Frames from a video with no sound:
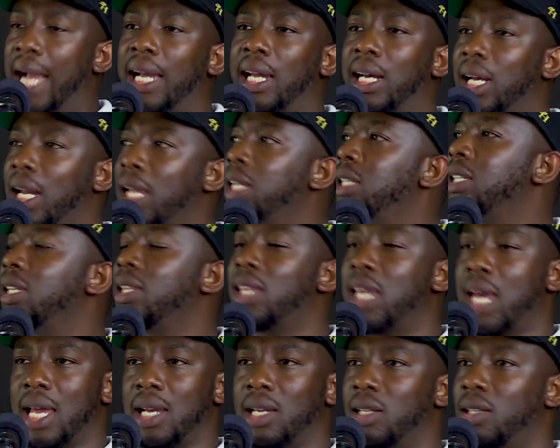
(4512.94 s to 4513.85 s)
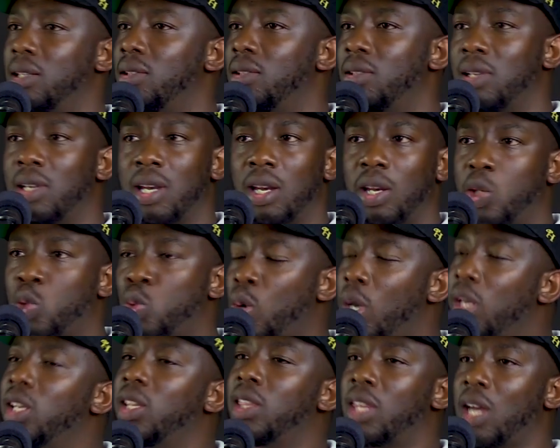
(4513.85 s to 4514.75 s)
are greater than
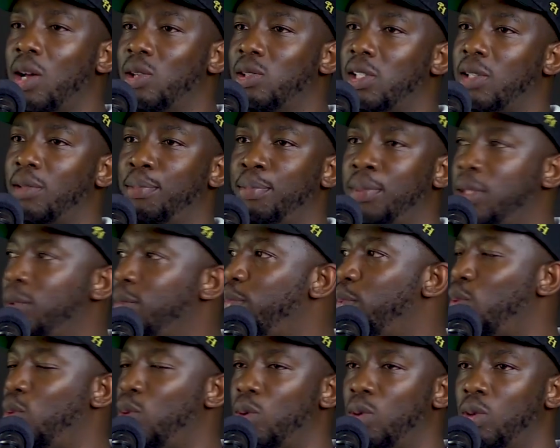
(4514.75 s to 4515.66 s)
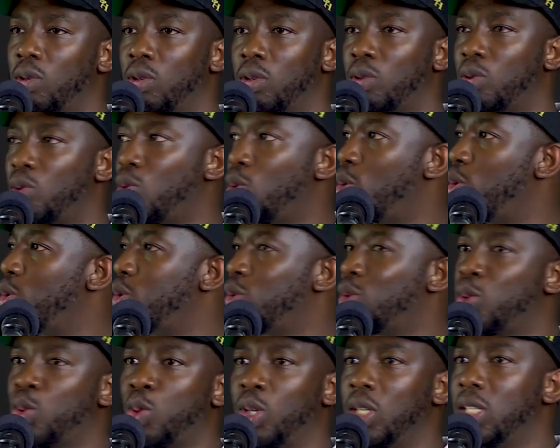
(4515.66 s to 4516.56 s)
20,000 people
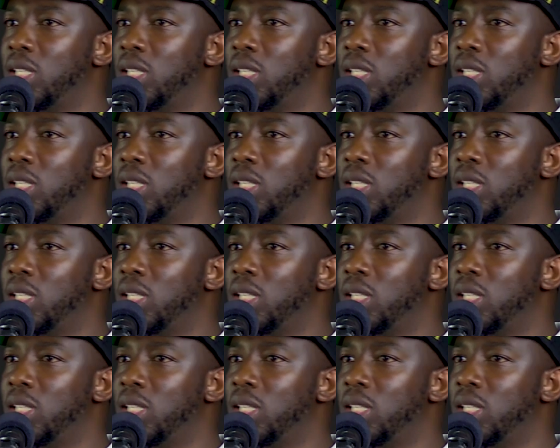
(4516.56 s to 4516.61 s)
on